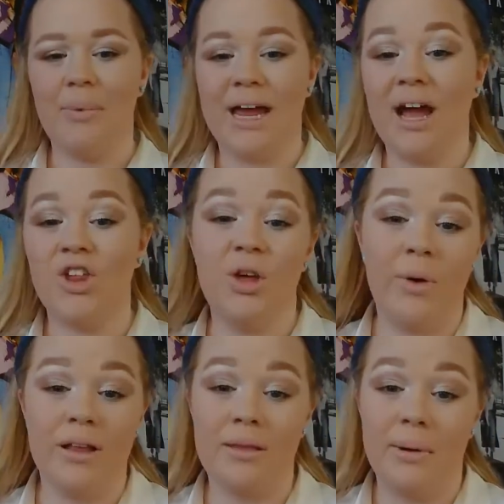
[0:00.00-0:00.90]
But I actually
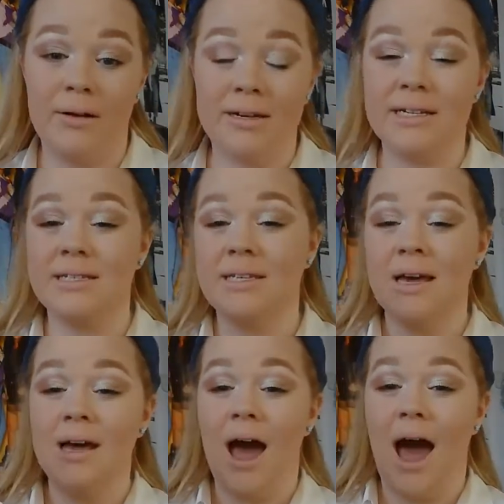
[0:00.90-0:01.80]
went to Paris
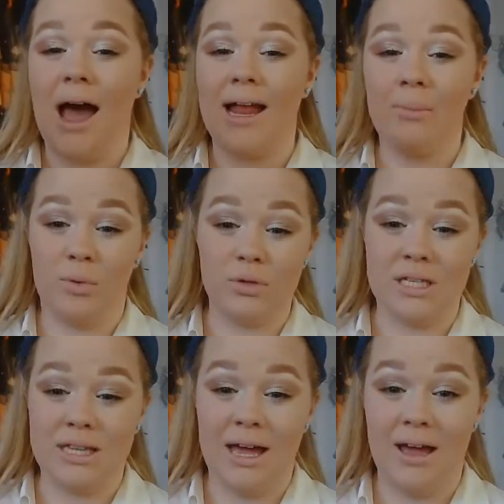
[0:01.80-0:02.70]
and I
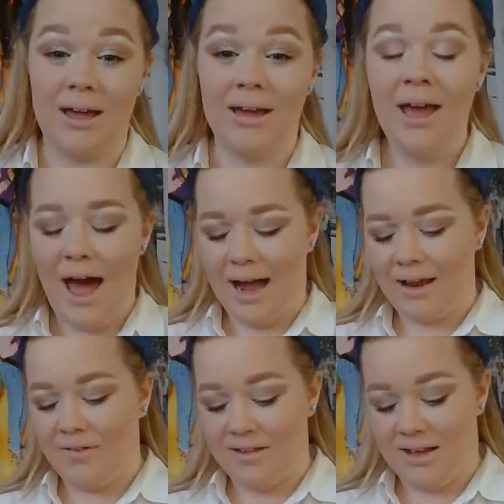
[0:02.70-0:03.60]
bought it there, and
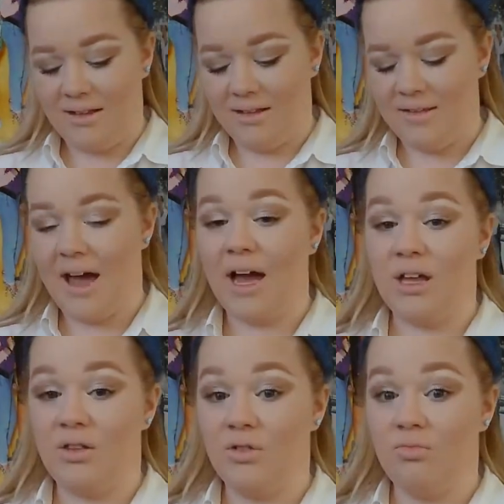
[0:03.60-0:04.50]
ever since
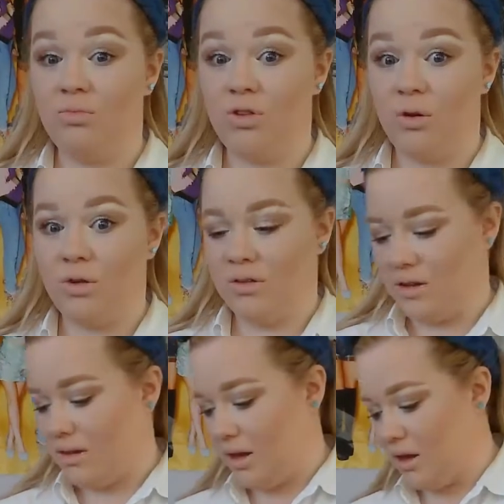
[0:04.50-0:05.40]
I don't use
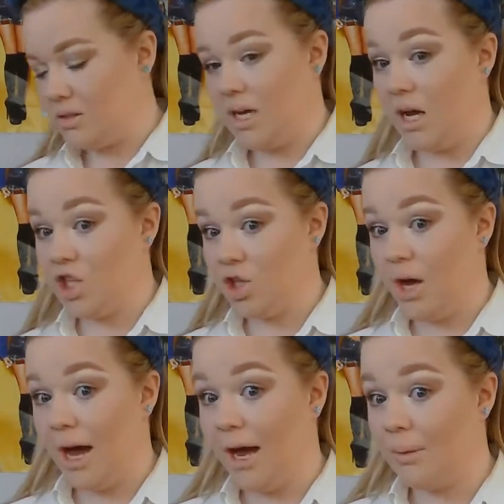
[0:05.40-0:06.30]
anything else. I
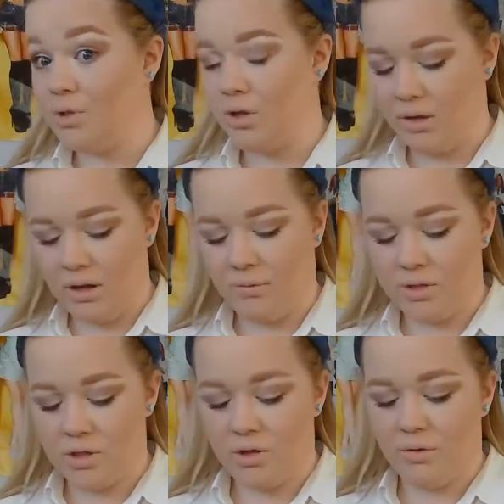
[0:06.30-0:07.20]
absolutely love
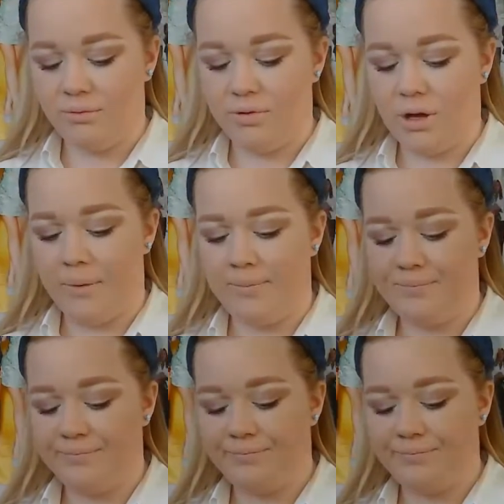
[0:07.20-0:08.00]
this stuff. So